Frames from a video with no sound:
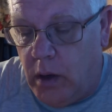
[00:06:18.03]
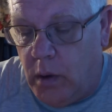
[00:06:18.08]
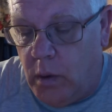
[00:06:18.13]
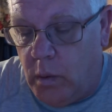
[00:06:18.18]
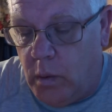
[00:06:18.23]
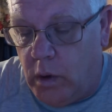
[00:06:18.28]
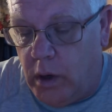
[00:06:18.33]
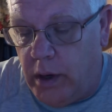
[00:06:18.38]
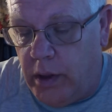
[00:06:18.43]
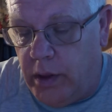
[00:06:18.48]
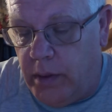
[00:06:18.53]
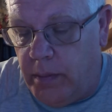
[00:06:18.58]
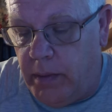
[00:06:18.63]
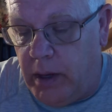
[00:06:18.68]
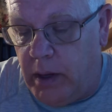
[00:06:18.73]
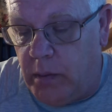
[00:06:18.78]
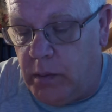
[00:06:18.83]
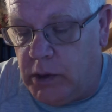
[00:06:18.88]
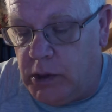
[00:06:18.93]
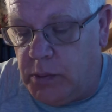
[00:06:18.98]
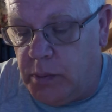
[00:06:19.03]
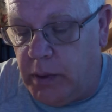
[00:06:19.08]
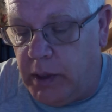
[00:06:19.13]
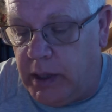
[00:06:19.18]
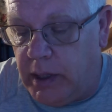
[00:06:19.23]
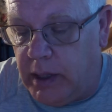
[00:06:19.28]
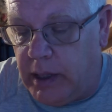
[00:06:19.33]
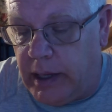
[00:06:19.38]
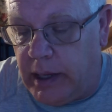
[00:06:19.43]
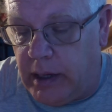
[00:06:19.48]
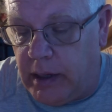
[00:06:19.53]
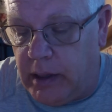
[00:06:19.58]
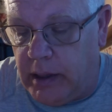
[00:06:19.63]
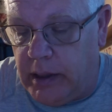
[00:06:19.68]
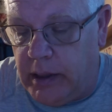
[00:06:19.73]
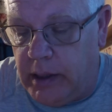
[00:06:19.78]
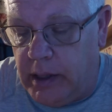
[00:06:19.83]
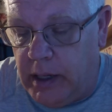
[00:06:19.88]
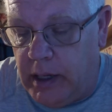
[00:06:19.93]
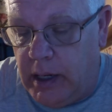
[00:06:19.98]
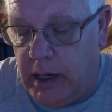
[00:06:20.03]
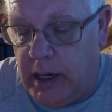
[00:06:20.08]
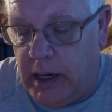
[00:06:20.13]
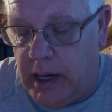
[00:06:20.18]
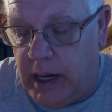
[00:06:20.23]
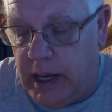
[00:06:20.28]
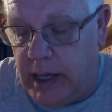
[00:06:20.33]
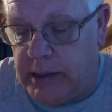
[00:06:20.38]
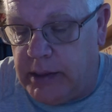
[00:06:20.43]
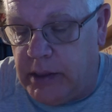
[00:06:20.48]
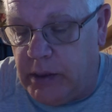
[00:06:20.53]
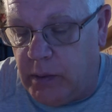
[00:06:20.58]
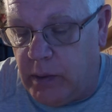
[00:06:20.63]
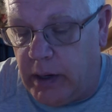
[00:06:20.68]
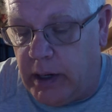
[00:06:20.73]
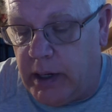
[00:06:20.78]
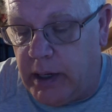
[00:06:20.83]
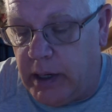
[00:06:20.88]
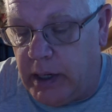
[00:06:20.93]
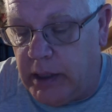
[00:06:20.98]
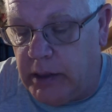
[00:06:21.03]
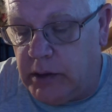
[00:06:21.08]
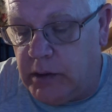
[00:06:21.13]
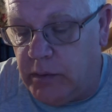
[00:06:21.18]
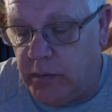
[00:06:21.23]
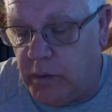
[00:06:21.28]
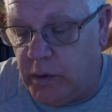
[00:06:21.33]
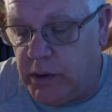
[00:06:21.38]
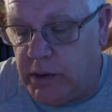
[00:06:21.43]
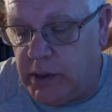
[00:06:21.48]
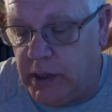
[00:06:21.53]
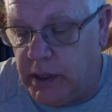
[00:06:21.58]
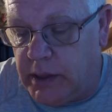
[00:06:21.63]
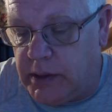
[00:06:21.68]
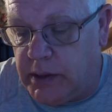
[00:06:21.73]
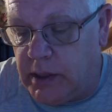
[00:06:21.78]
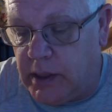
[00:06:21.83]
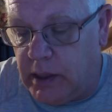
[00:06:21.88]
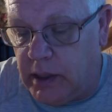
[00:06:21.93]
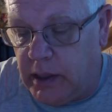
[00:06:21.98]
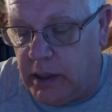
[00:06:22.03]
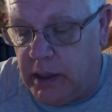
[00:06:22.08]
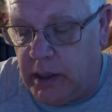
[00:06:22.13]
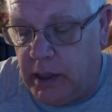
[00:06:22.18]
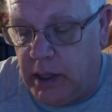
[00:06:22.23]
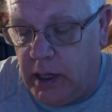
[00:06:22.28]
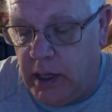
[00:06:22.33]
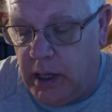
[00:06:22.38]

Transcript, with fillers: One of the men was speaking loudly. Nancy recognized the voice instantly.